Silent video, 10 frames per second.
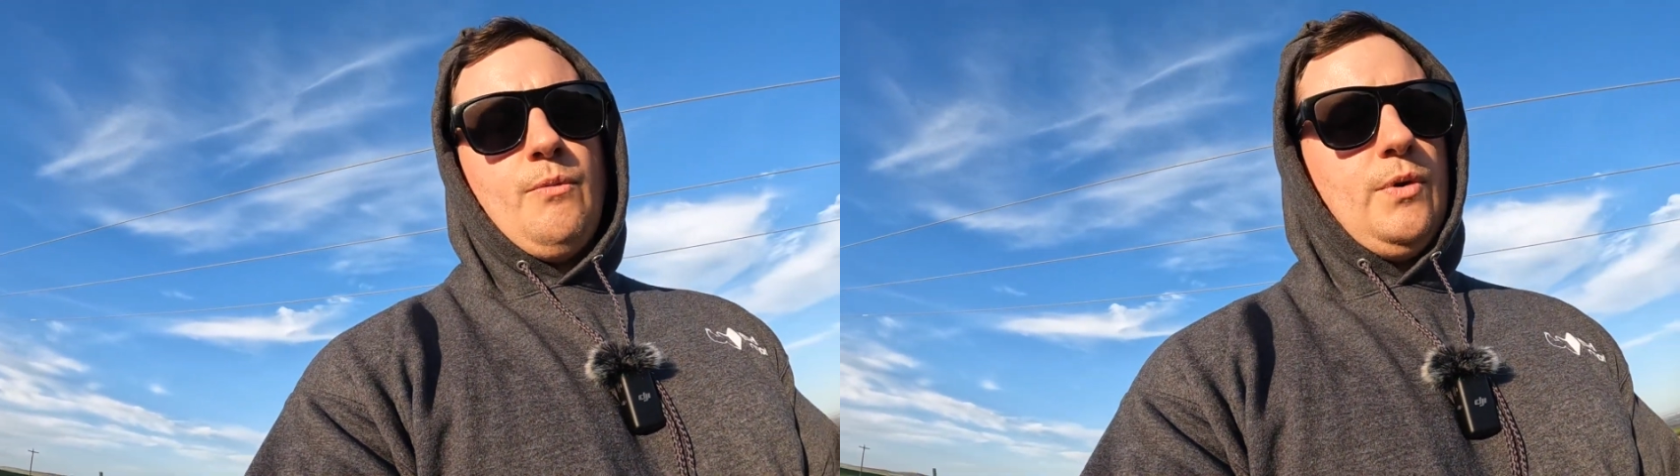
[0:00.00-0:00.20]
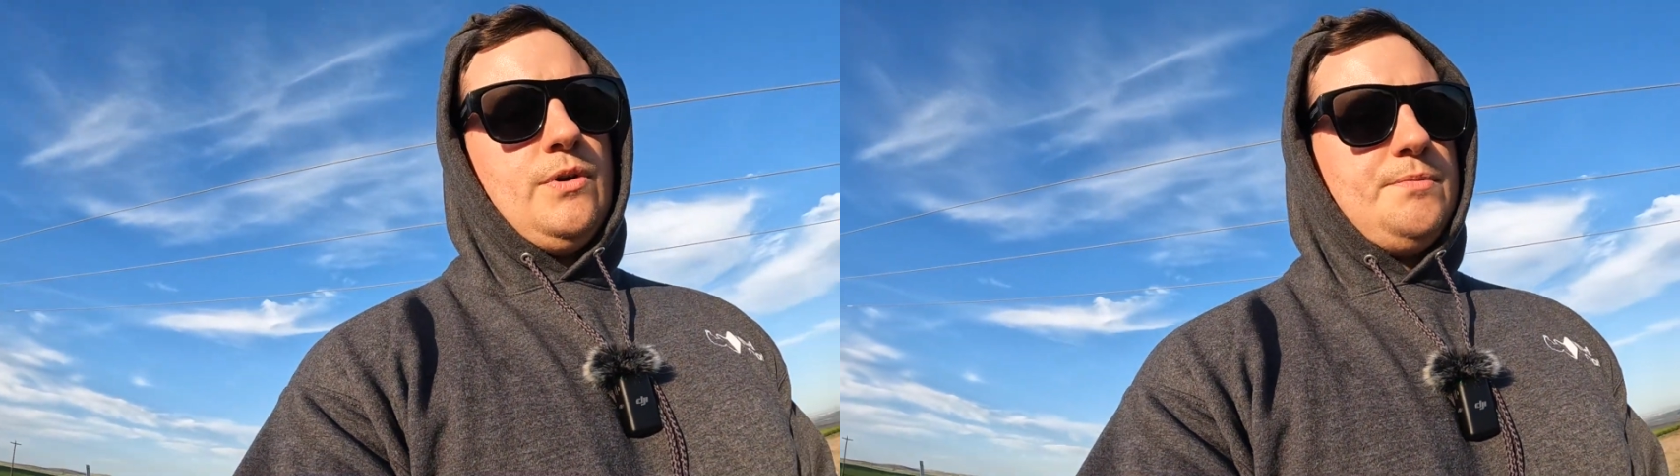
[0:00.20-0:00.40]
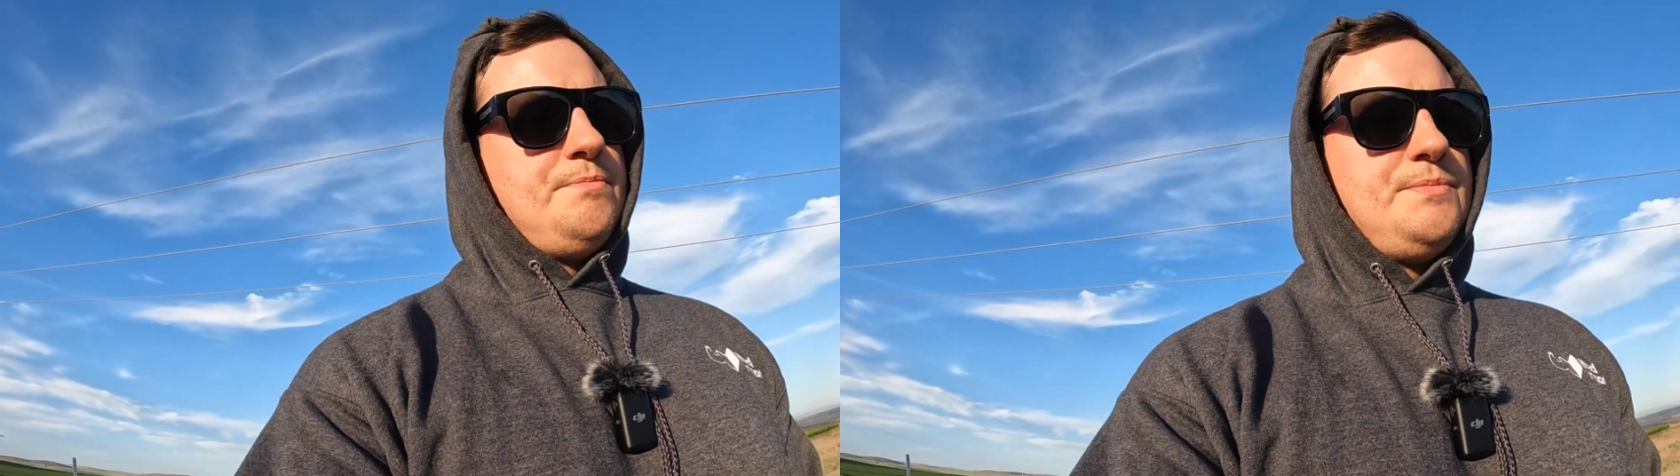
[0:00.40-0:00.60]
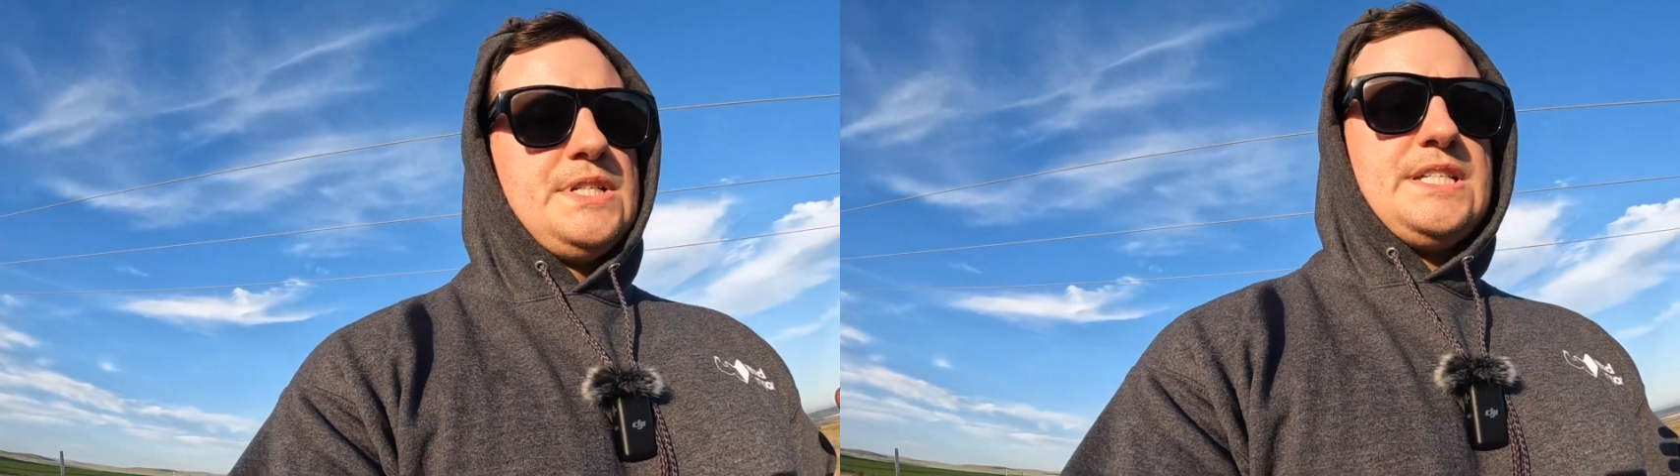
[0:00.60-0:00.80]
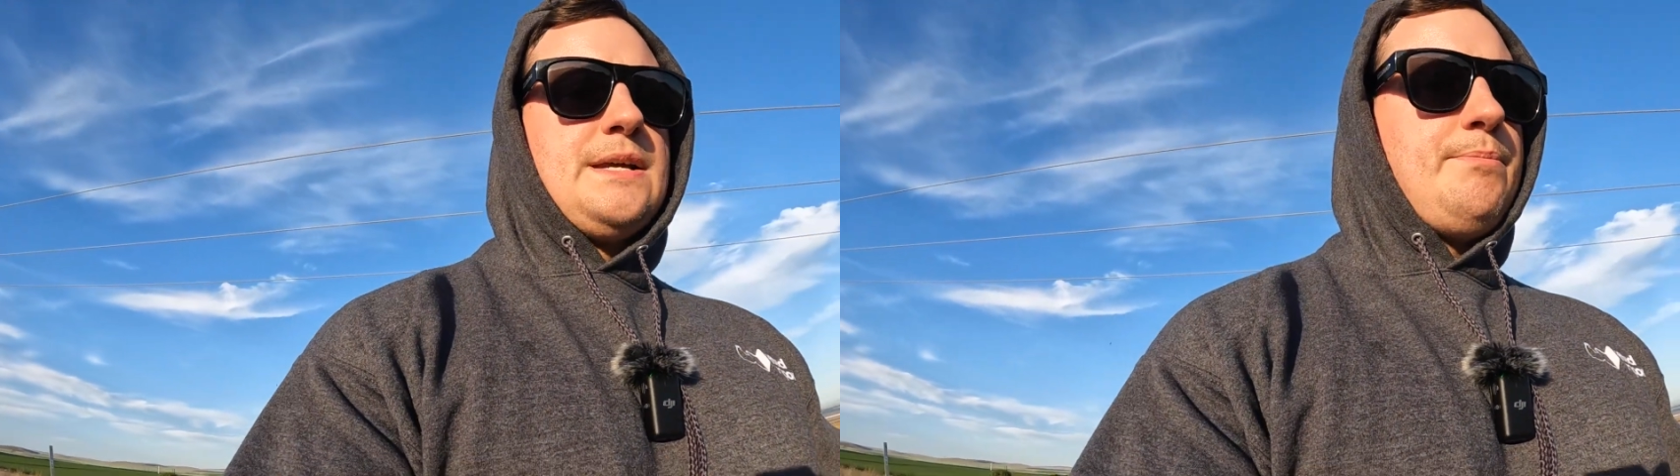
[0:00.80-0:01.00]
real
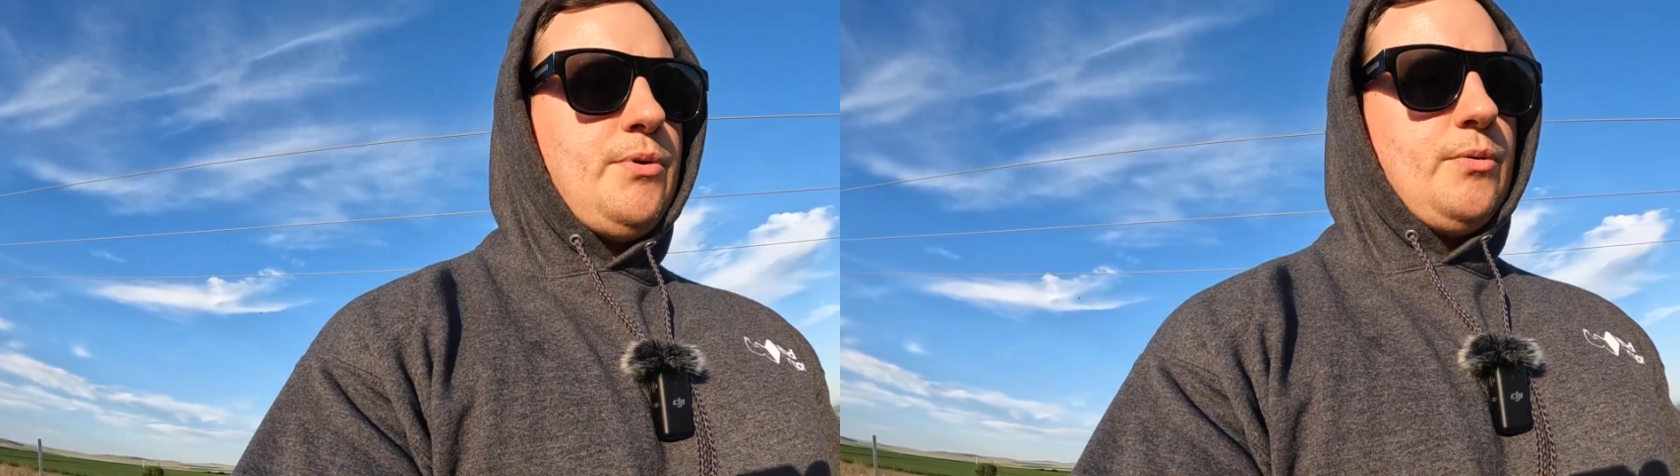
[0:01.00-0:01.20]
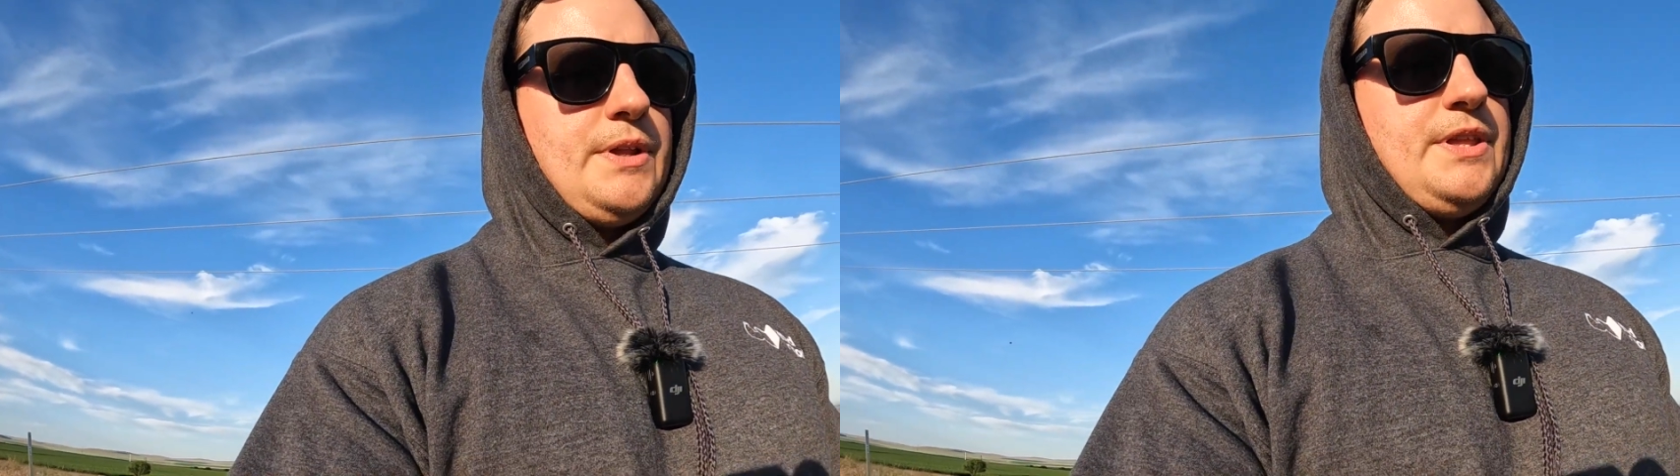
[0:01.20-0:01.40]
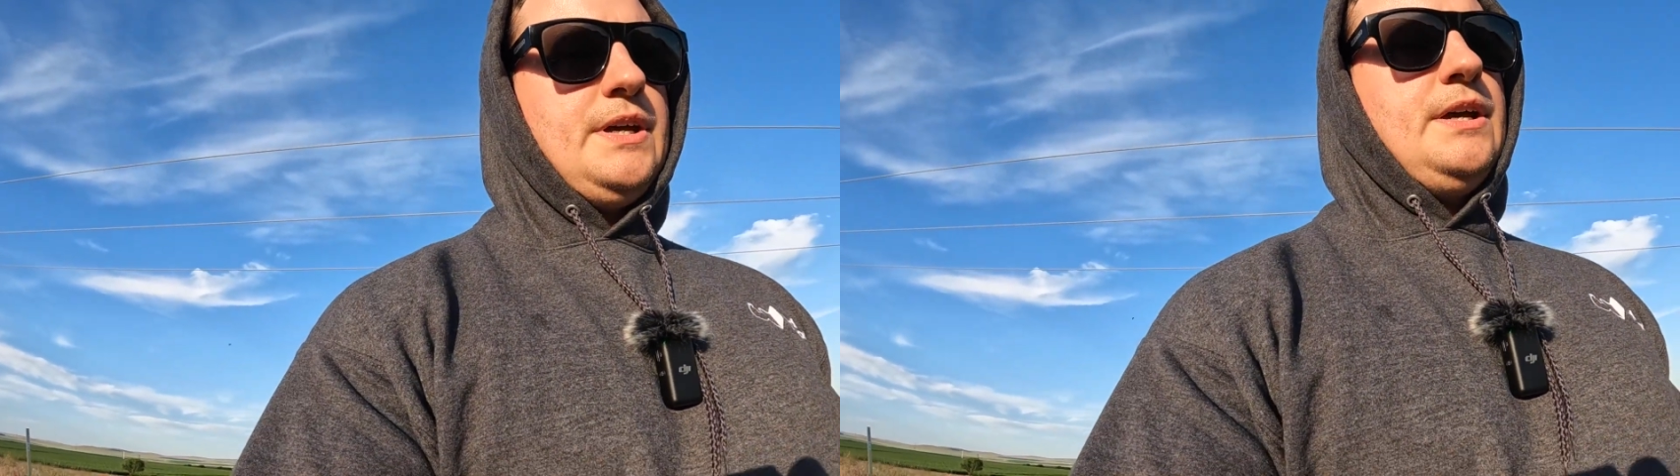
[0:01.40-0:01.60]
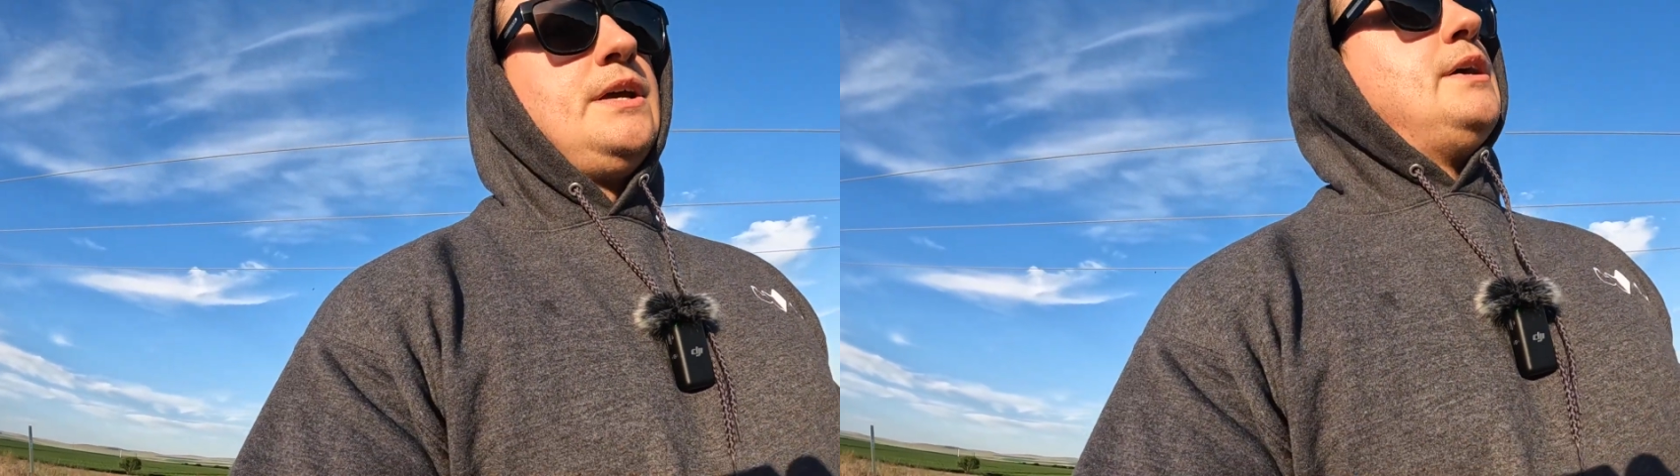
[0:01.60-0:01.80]
simple with it.